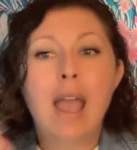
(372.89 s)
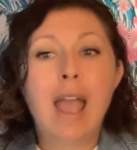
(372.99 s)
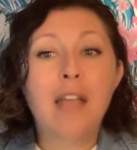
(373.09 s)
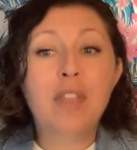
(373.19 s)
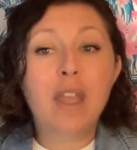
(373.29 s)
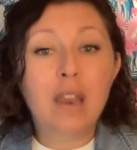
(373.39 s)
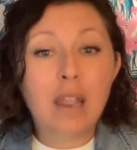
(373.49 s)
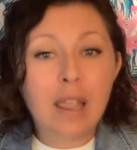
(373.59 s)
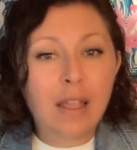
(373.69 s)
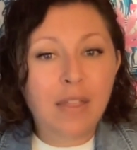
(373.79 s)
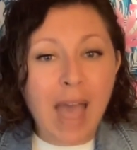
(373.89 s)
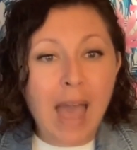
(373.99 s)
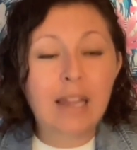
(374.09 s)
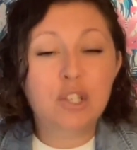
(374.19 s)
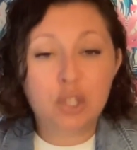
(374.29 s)
And then
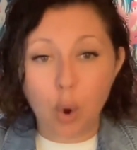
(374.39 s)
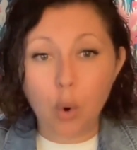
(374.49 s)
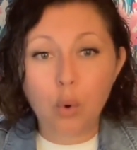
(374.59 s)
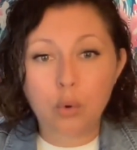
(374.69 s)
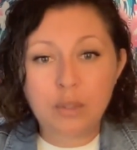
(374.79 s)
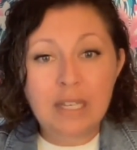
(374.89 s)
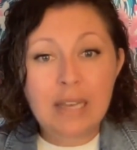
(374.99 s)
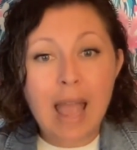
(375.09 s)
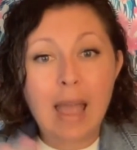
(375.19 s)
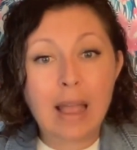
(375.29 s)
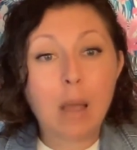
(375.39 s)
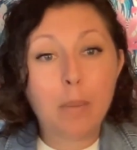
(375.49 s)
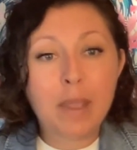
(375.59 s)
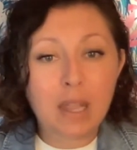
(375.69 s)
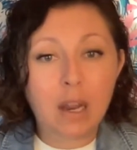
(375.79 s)
that is gold in
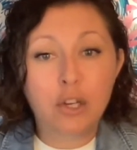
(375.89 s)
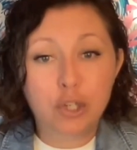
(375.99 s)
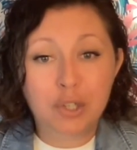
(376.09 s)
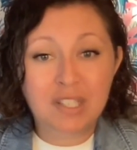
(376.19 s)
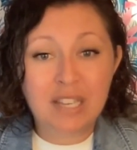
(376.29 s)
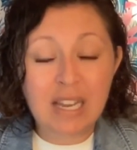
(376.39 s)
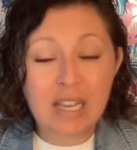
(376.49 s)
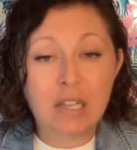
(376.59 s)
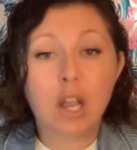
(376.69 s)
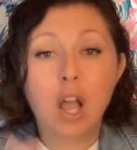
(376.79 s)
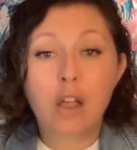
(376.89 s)
helping it understand